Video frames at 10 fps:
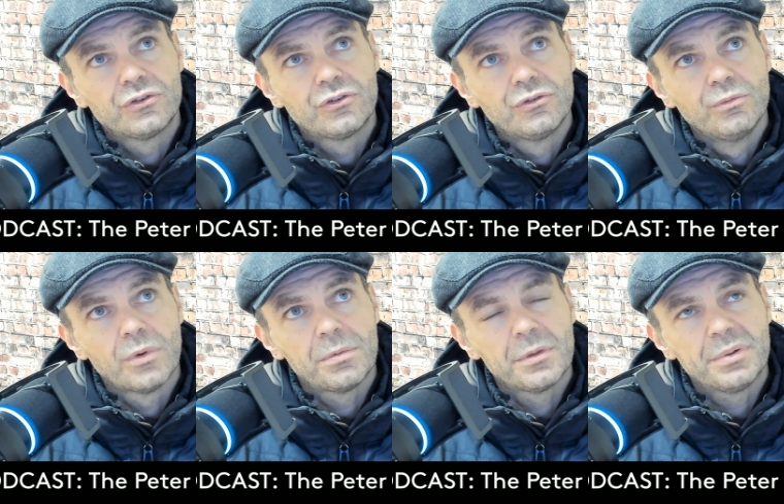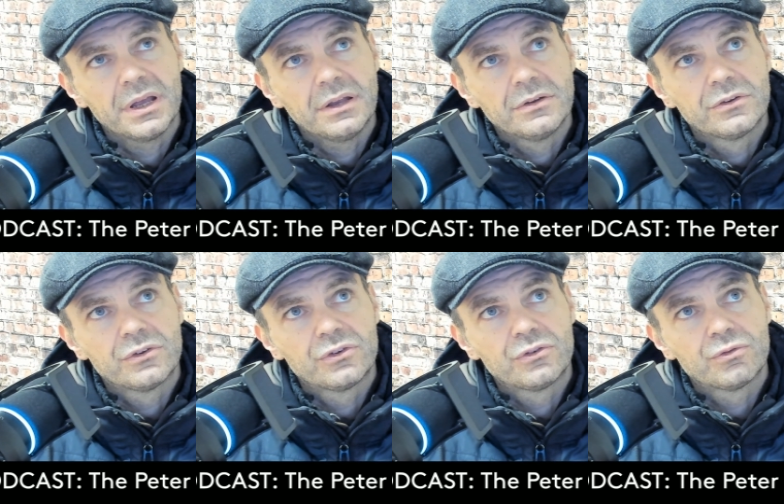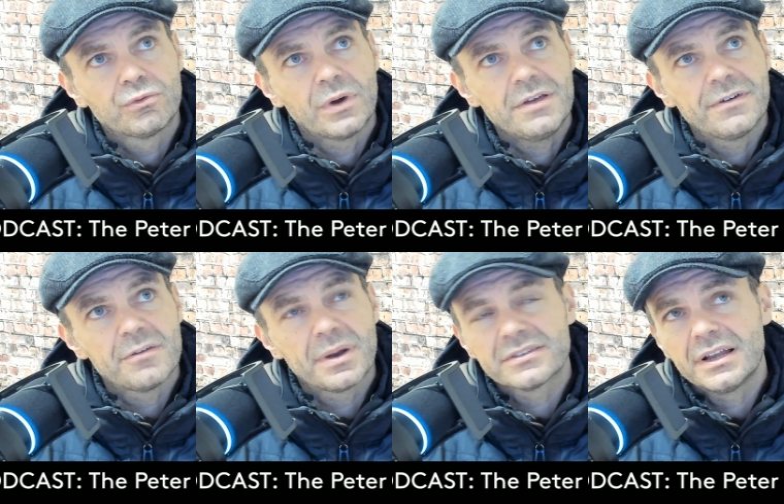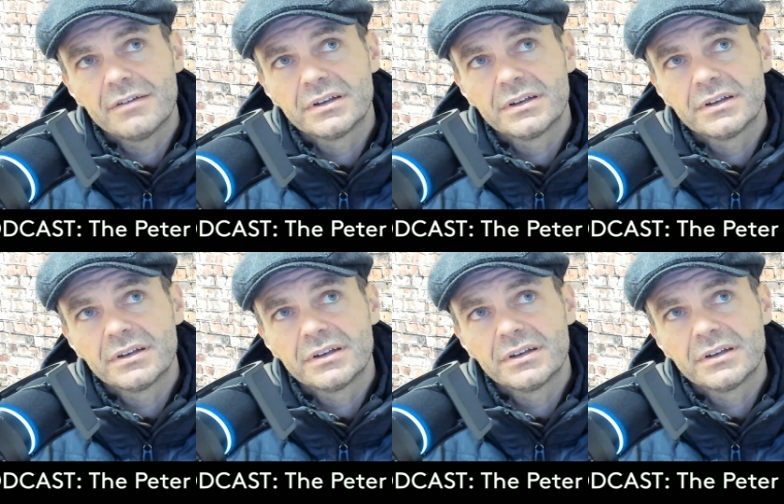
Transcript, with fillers: what would it be? 25 past 11?